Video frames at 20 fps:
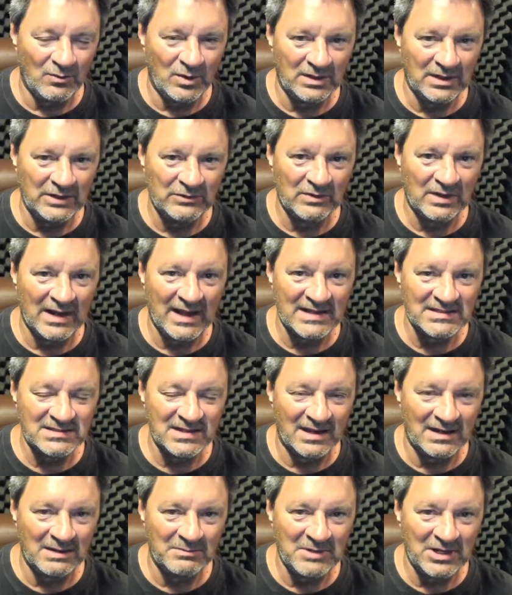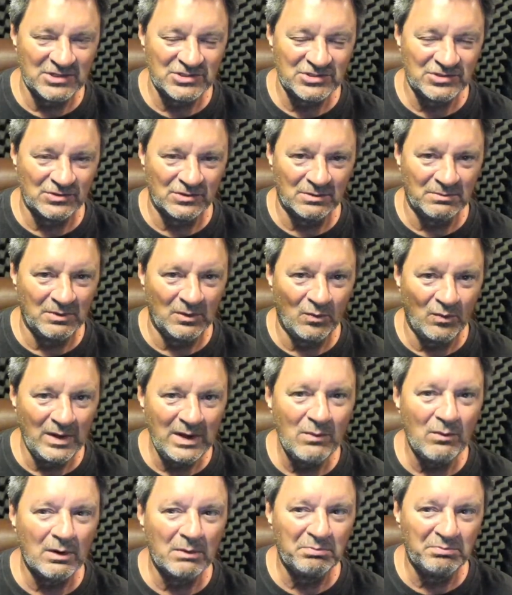one hundred last night, I'm not sure, but we
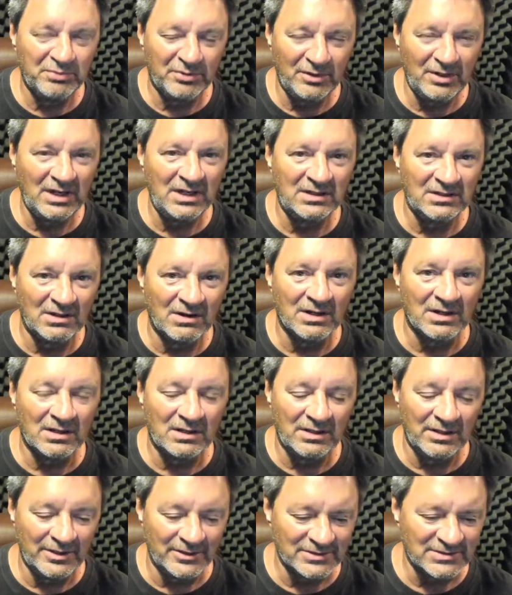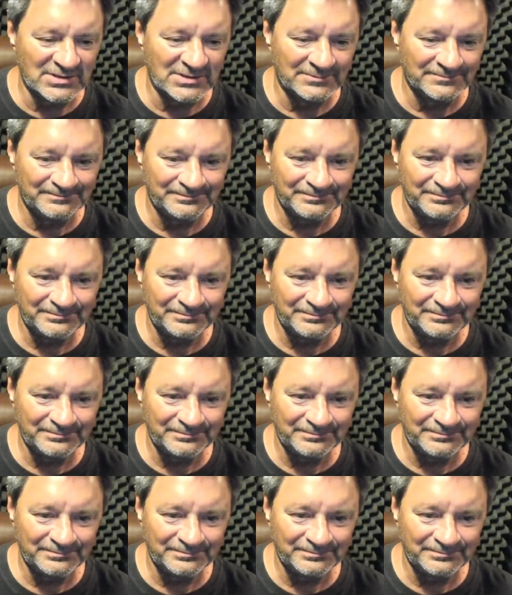were pretty darn close.